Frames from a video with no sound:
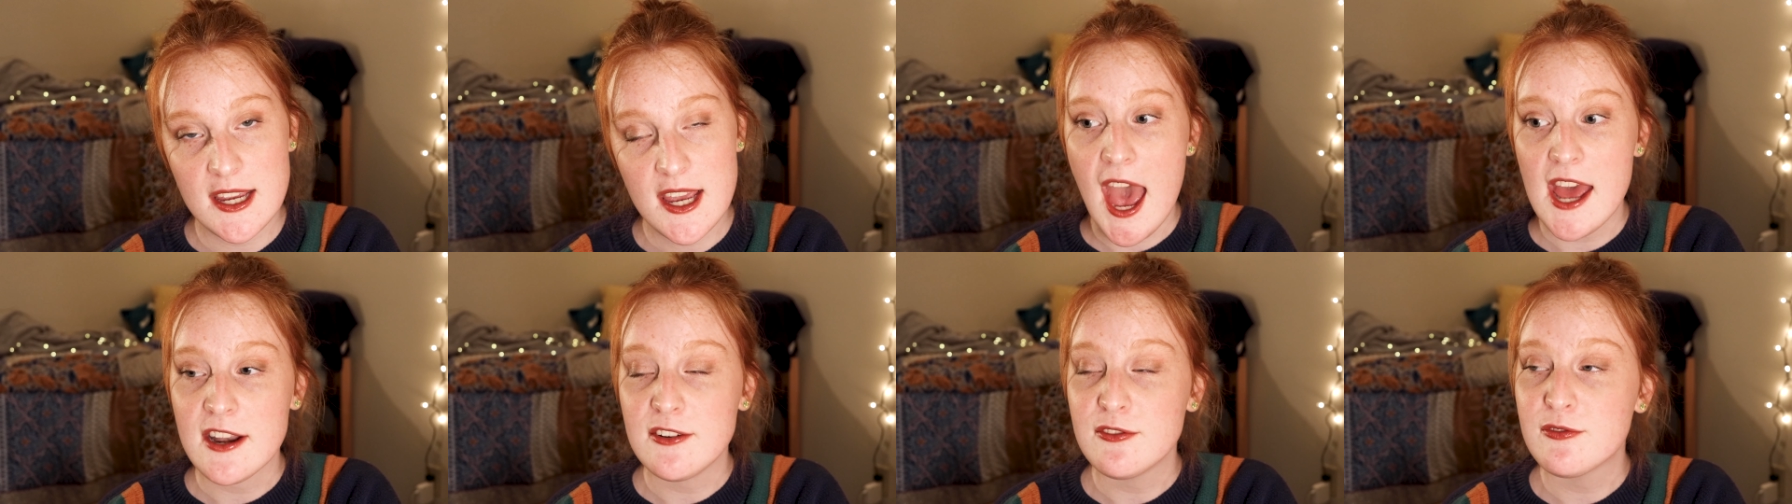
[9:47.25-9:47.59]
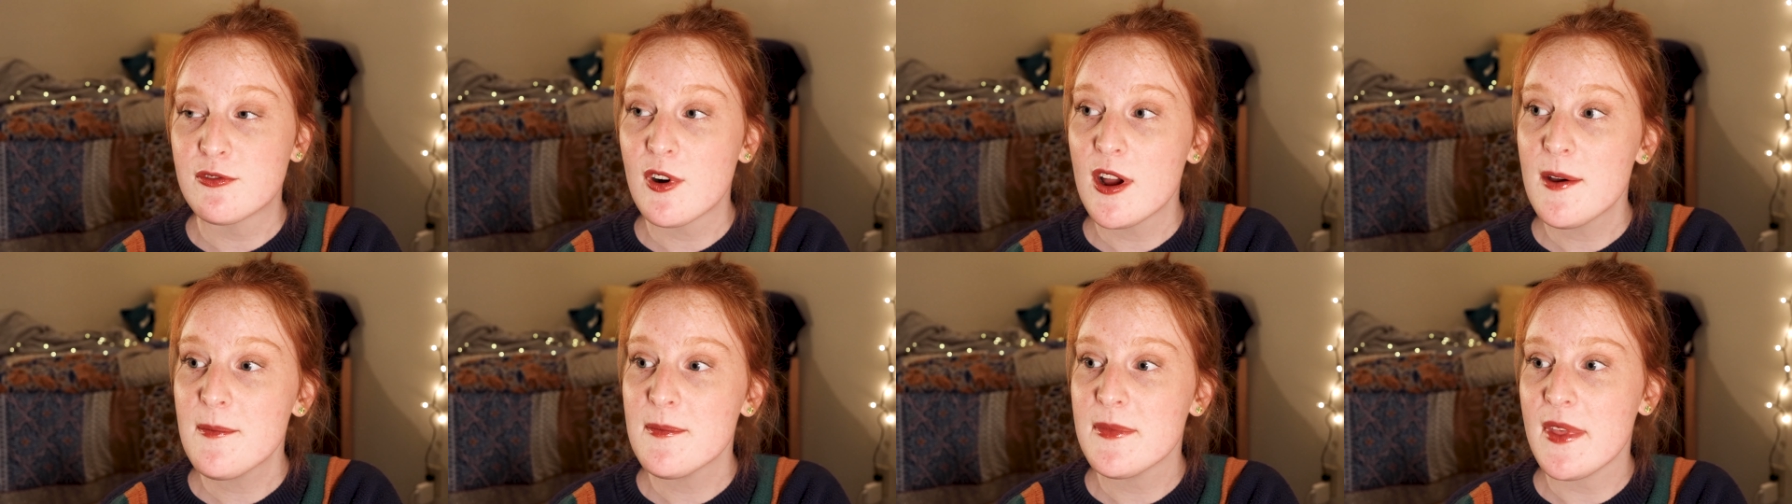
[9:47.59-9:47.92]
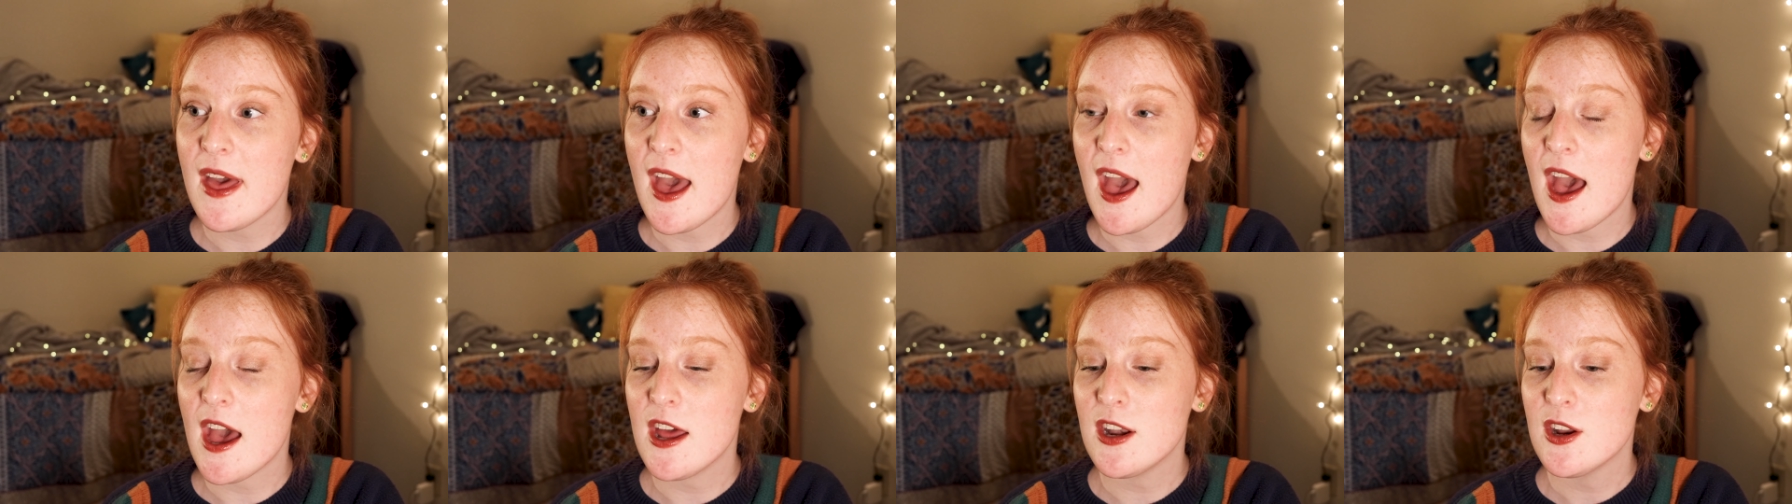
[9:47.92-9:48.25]
And from
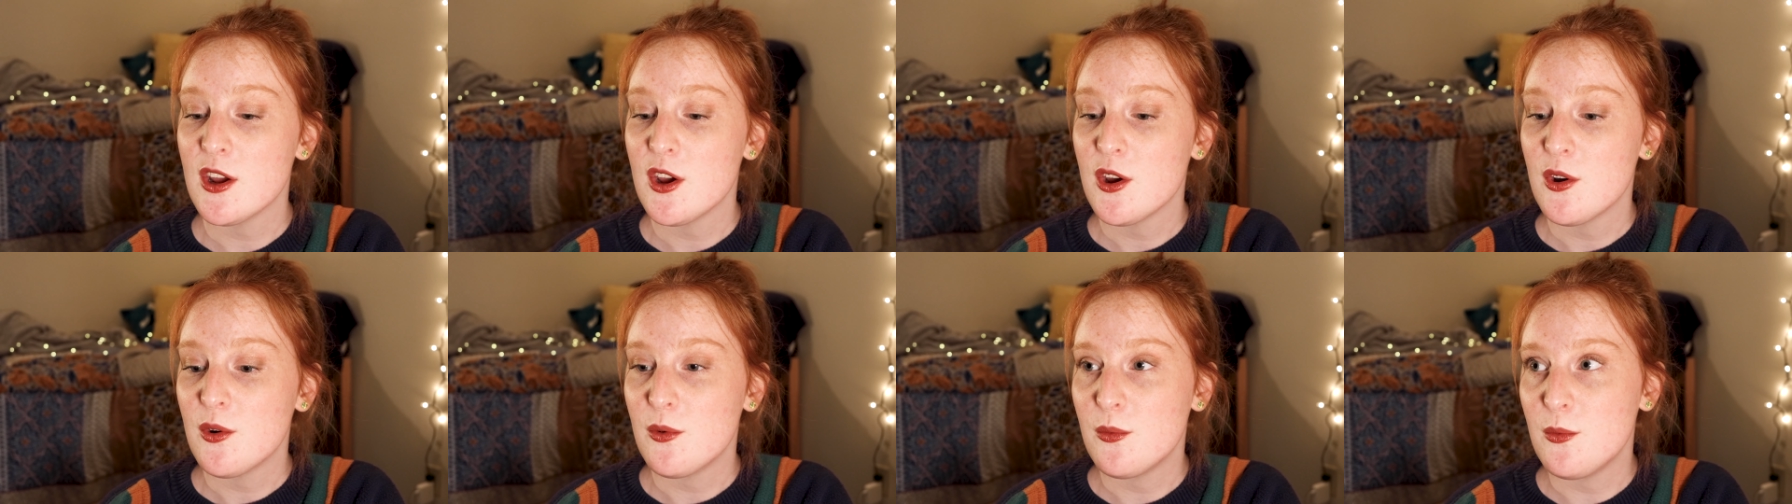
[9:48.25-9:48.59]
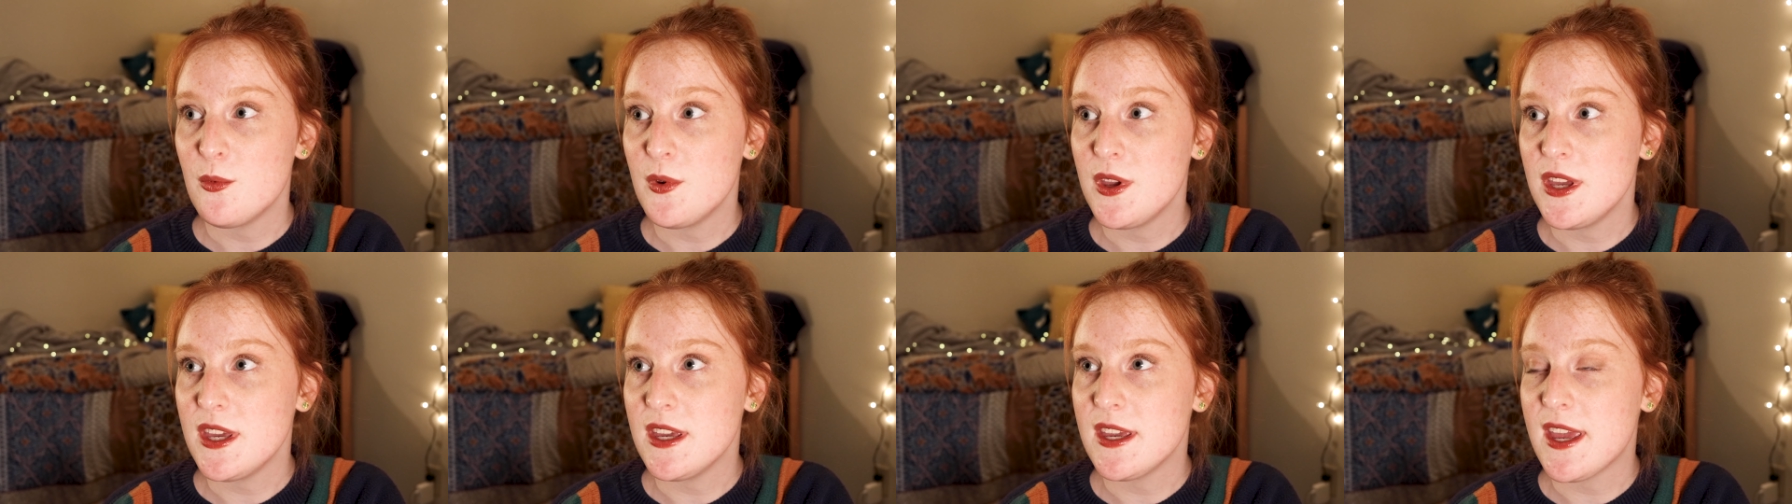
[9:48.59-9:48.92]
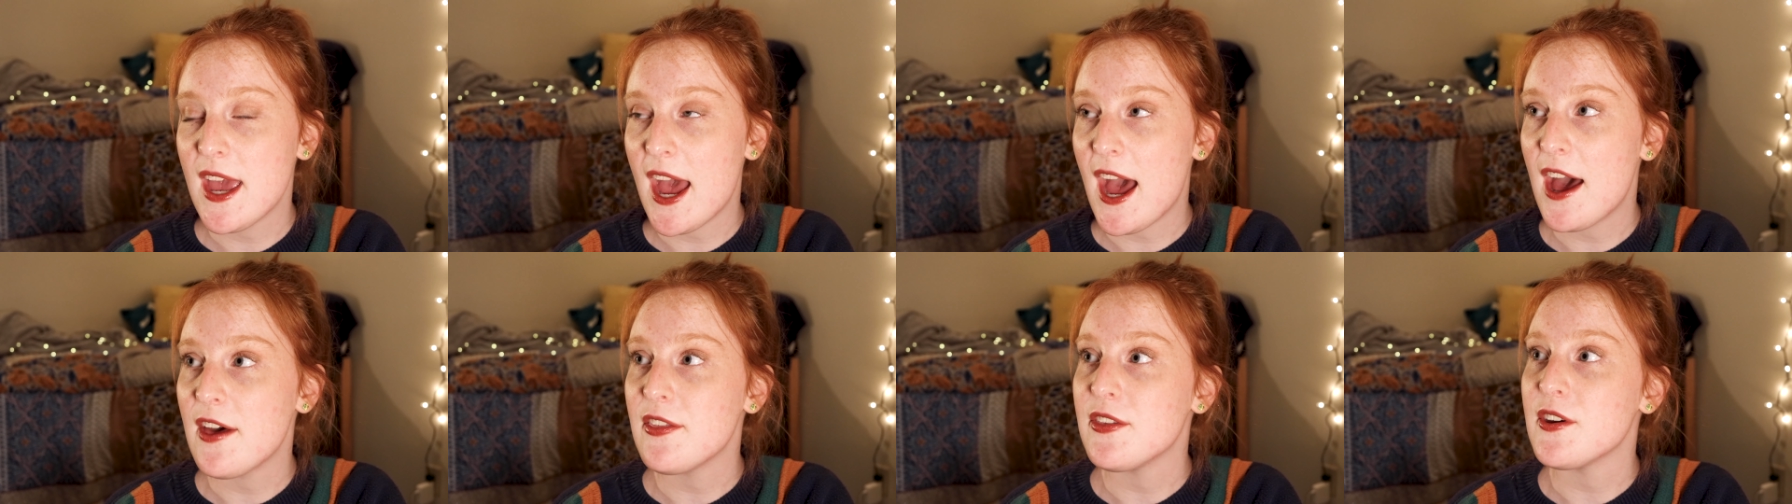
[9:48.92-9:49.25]
that, we
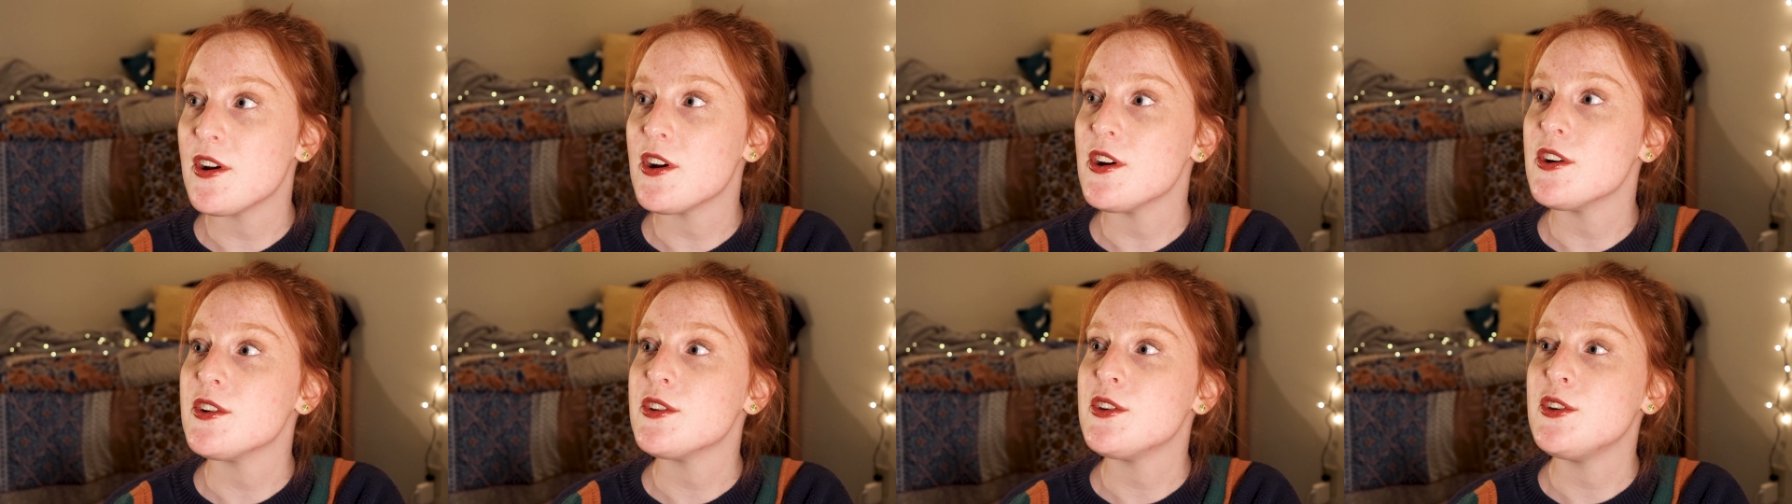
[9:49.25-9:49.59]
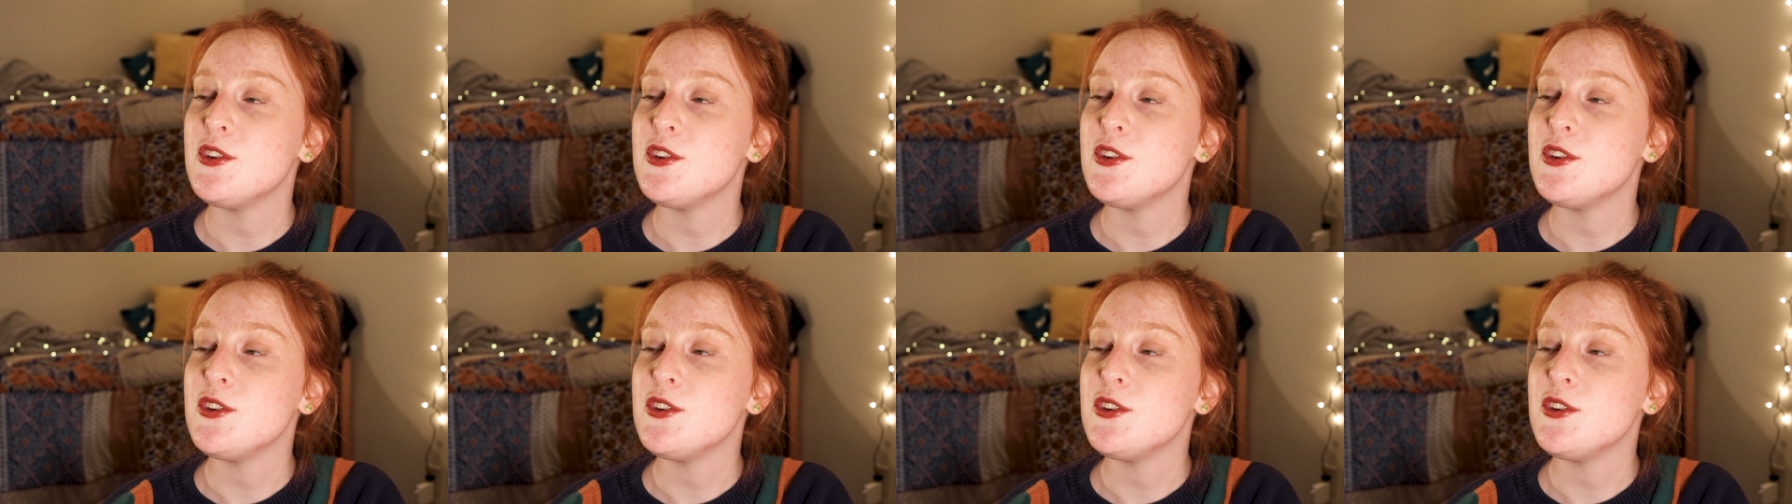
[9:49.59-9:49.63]
gathered,